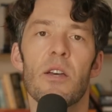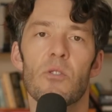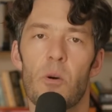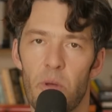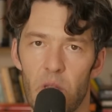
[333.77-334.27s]

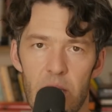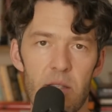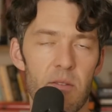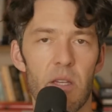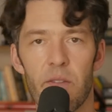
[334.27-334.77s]
So I'll put
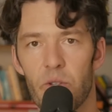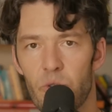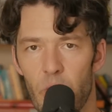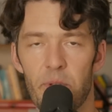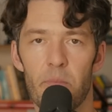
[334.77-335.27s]
links in the
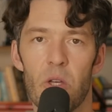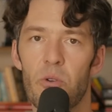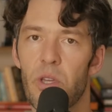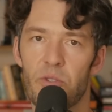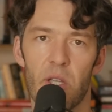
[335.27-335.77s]
description
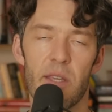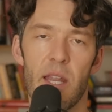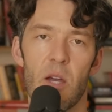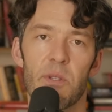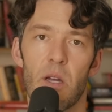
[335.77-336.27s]
below. You can check
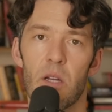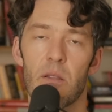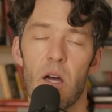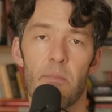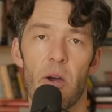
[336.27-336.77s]
that out. We talk
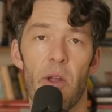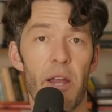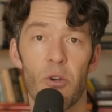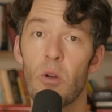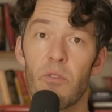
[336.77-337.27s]
a lot about
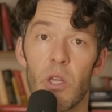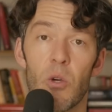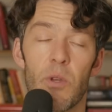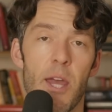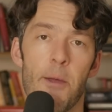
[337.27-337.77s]
iron
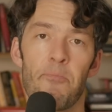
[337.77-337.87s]
overload,